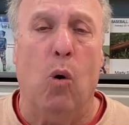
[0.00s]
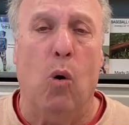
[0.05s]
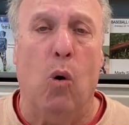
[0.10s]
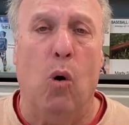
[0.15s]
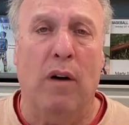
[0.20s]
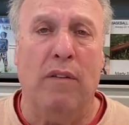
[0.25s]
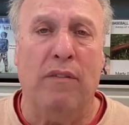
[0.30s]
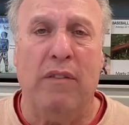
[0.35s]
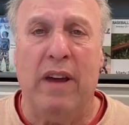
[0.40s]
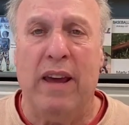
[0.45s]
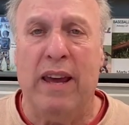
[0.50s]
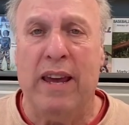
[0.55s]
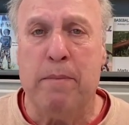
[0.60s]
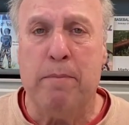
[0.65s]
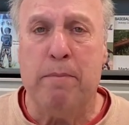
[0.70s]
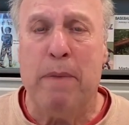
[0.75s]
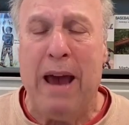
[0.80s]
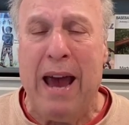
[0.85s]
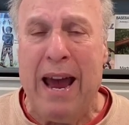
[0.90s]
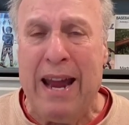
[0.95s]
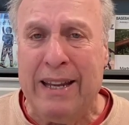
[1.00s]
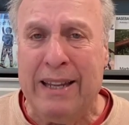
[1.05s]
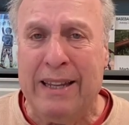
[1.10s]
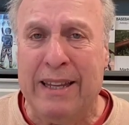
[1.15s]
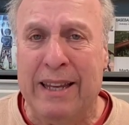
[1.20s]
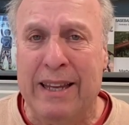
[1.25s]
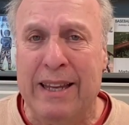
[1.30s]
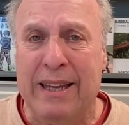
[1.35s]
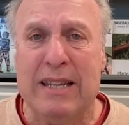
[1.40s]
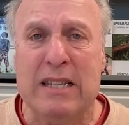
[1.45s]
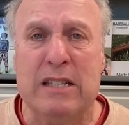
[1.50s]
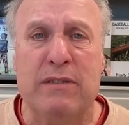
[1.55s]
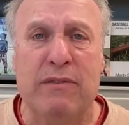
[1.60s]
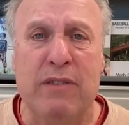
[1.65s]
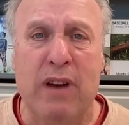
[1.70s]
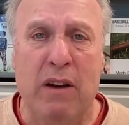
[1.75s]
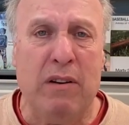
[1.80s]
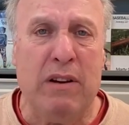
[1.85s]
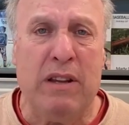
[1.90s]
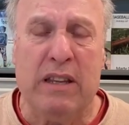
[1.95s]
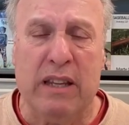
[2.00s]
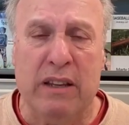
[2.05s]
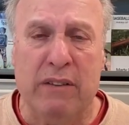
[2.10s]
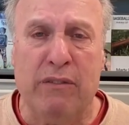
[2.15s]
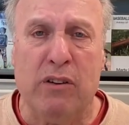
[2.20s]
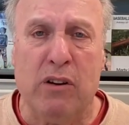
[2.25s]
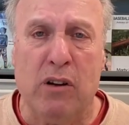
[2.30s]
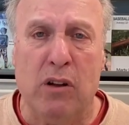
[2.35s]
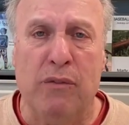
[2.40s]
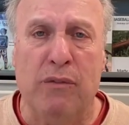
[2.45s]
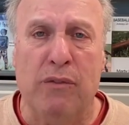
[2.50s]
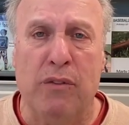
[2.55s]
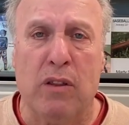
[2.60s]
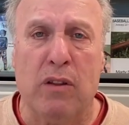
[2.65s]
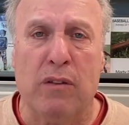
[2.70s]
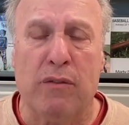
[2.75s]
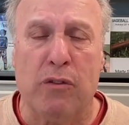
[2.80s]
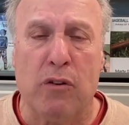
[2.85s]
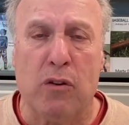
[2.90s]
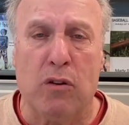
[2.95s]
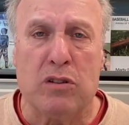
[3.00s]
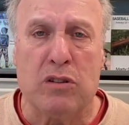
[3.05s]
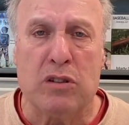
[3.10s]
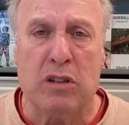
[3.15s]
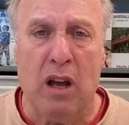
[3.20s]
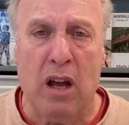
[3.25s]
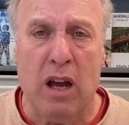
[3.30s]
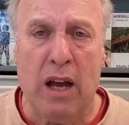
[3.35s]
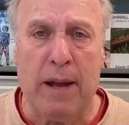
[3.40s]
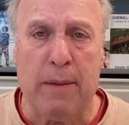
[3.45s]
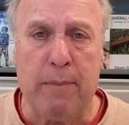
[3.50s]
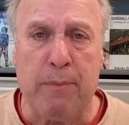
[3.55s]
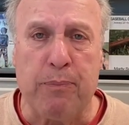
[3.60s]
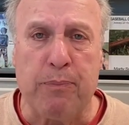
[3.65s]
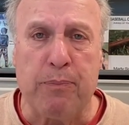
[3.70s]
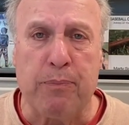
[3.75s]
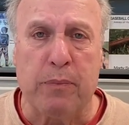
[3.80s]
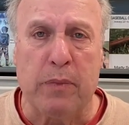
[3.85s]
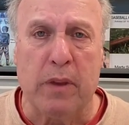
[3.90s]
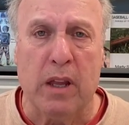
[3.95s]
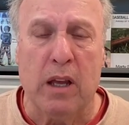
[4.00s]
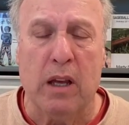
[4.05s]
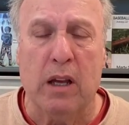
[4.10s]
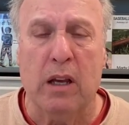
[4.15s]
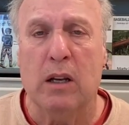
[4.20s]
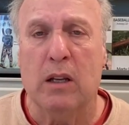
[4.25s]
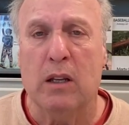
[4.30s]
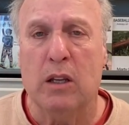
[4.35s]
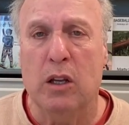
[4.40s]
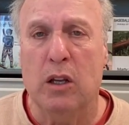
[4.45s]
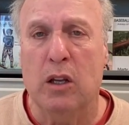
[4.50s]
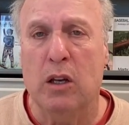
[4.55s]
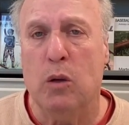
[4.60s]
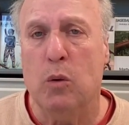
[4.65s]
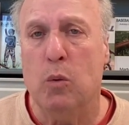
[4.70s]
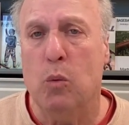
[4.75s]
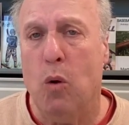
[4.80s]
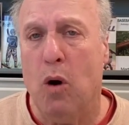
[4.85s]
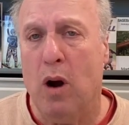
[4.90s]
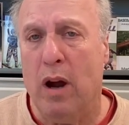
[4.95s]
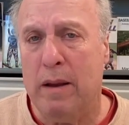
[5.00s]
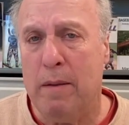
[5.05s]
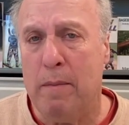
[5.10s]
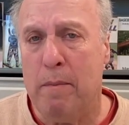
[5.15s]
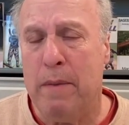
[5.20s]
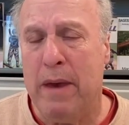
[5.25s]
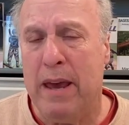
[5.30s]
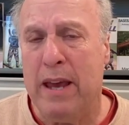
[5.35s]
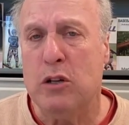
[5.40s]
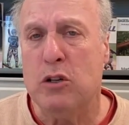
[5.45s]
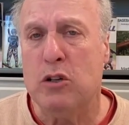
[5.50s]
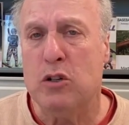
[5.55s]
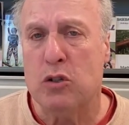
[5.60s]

off a batting tee is very difficult for the first time. You want to make